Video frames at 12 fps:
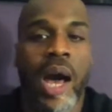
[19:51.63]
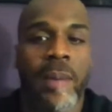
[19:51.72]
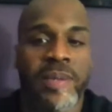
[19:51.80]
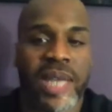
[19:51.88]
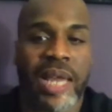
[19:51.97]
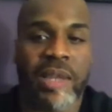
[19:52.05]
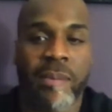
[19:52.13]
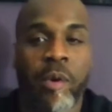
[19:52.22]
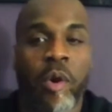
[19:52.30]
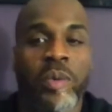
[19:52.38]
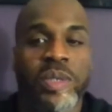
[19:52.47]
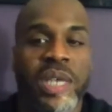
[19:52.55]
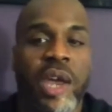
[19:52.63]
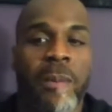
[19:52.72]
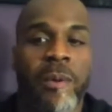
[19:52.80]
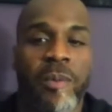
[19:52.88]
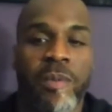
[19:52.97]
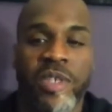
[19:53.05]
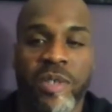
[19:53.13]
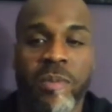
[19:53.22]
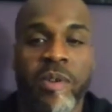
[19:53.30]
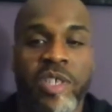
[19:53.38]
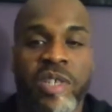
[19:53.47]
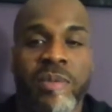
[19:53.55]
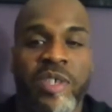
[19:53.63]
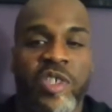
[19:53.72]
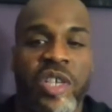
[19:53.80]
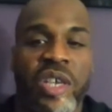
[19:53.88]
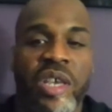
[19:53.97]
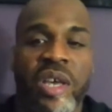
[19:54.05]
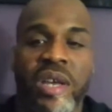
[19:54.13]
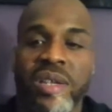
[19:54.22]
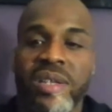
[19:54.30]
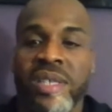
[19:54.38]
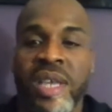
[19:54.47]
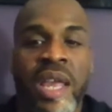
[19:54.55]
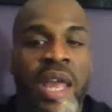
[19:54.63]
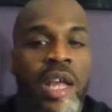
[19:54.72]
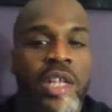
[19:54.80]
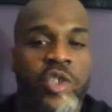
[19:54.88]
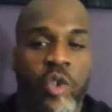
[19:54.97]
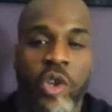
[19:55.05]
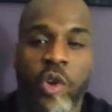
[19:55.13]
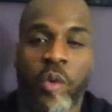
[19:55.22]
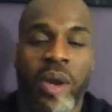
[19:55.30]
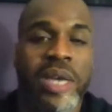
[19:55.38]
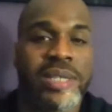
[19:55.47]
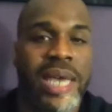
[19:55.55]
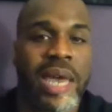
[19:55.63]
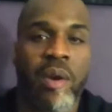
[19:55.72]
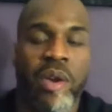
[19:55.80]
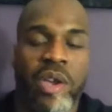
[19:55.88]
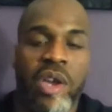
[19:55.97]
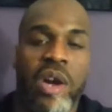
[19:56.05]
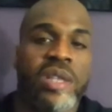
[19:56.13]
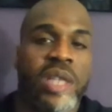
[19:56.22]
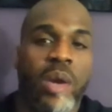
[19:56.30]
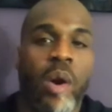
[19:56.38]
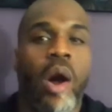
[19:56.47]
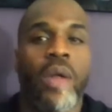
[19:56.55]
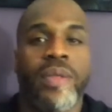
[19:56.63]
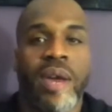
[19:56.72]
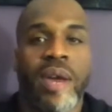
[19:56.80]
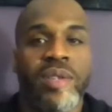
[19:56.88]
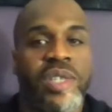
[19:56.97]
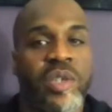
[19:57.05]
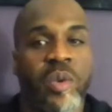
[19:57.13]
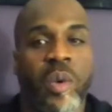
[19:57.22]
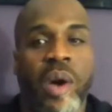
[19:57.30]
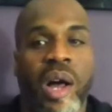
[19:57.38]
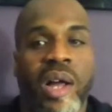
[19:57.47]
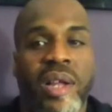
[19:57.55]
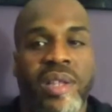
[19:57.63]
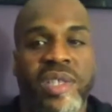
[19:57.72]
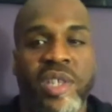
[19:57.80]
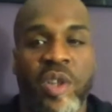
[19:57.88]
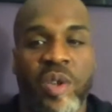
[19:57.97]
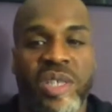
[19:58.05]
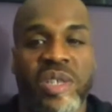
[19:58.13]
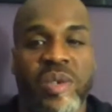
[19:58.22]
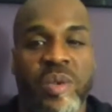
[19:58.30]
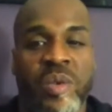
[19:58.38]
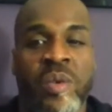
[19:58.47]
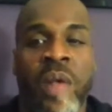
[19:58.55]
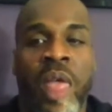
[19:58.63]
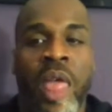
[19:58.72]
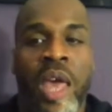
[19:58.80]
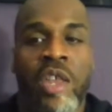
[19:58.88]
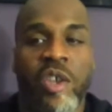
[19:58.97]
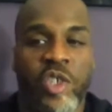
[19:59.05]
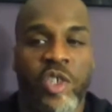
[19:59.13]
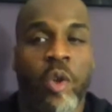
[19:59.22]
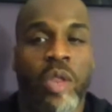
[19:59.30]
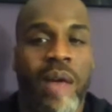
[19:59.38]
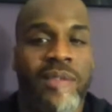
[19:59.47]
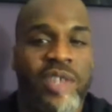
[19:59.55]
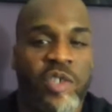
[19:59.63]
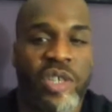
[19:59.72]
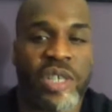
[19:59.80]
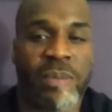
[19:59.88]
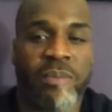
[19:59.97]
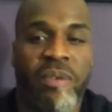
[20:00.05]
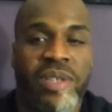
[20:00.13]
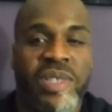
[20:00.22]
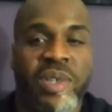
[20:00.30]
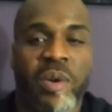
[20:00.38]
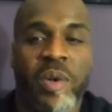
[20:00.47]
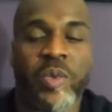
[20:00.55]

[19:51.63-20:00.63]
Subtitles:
Scott D'Amore was there. Melissa Machine Guns, Jordan Grace, Eric Young. They were all there to show love to Tracy Brooks. So it was